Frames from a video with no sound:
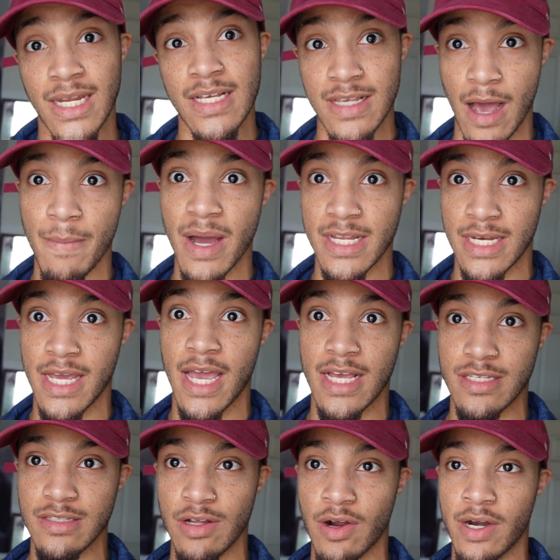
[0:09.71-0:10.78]
That's how my day
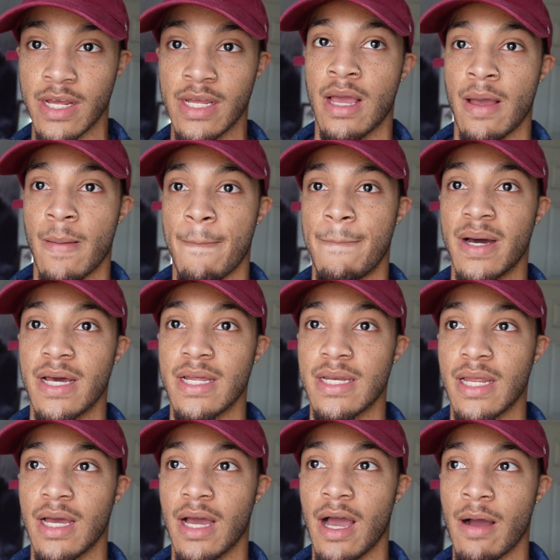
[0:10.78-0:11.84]
has started.
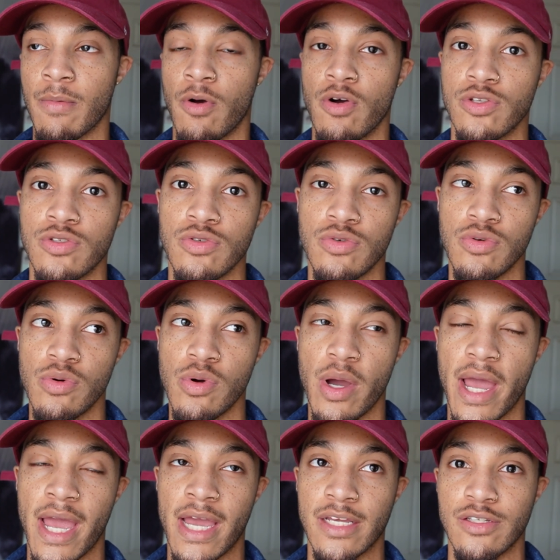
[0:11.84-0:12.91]
But I'm going to
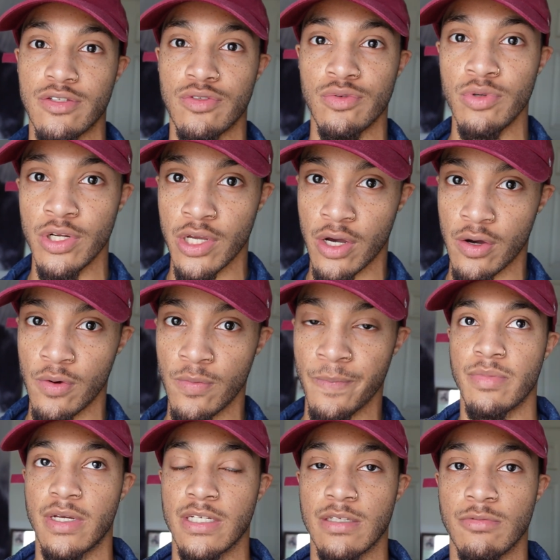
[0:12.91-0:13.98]
a studio
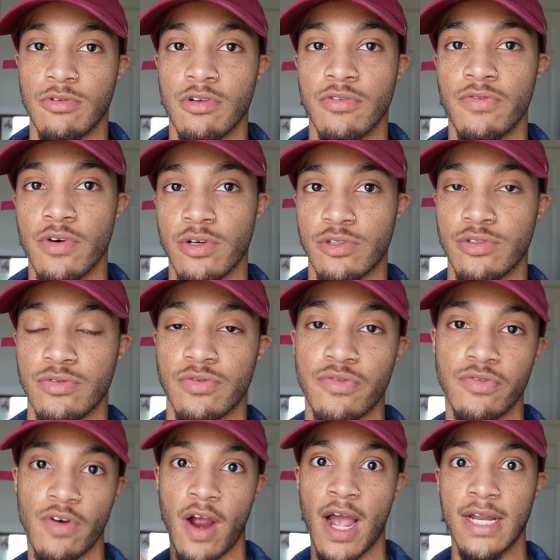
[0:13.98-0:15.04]
because I'm doing a photo shoot
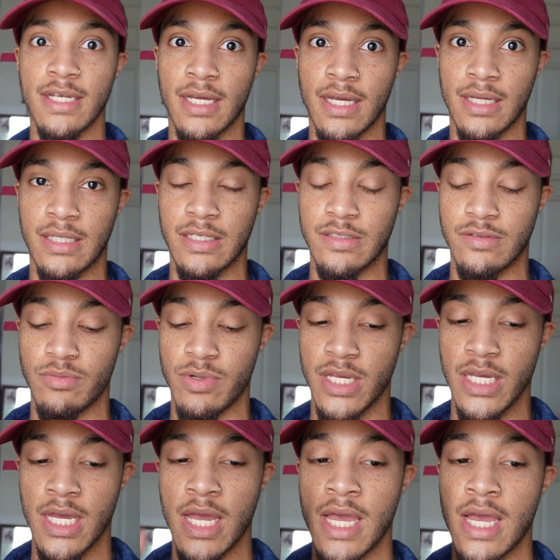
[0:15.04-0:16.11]
Friday this
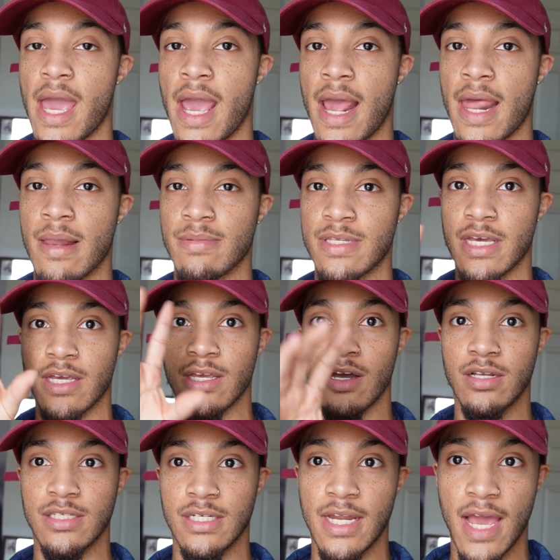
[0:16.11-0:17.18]
week. And I'm taking
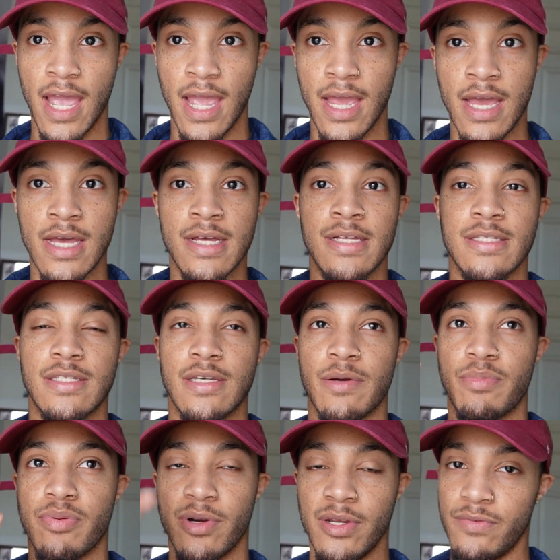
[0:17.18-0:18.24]
y'all today to
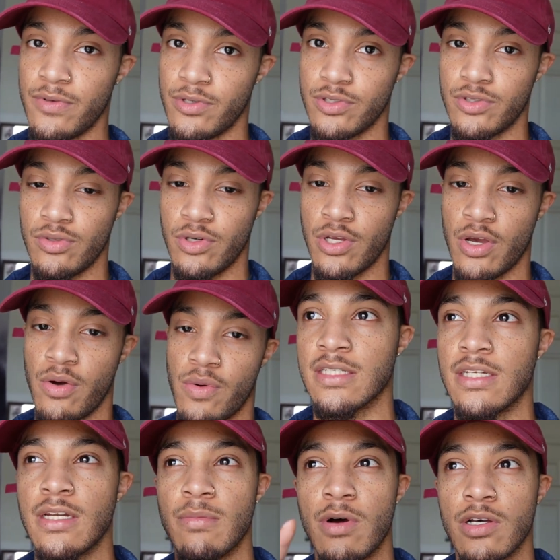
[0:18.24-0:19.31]
preview the studio.
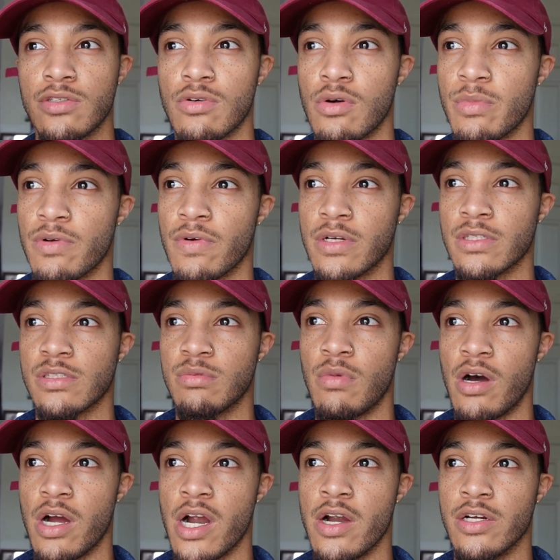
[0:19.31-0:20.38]
And then I'm also going to be running
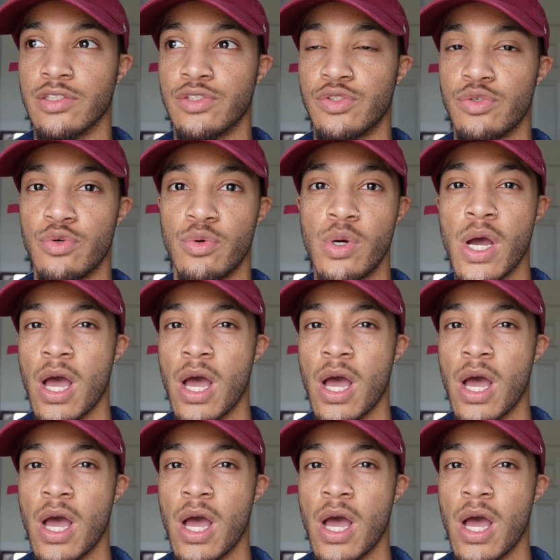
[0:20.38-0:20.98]
small errands too.